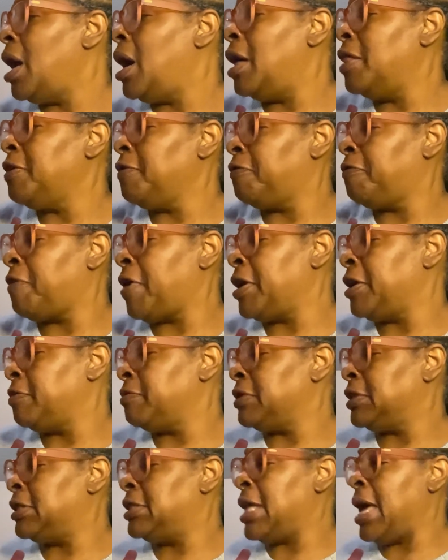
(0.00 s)
other
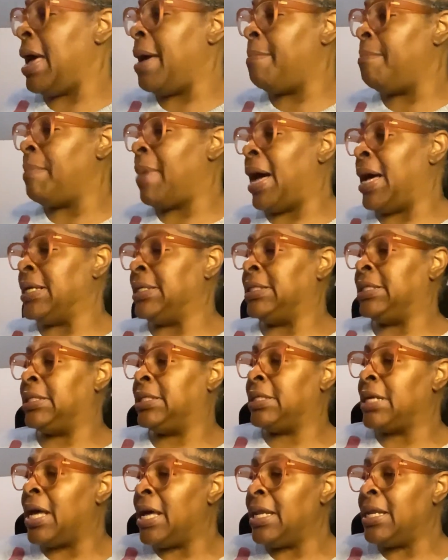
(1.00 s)
fragrance that my
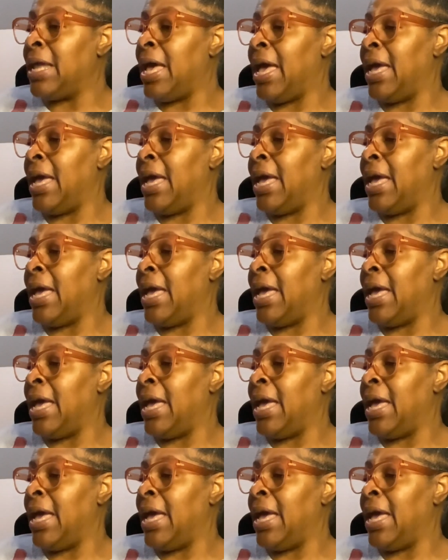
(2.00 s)
son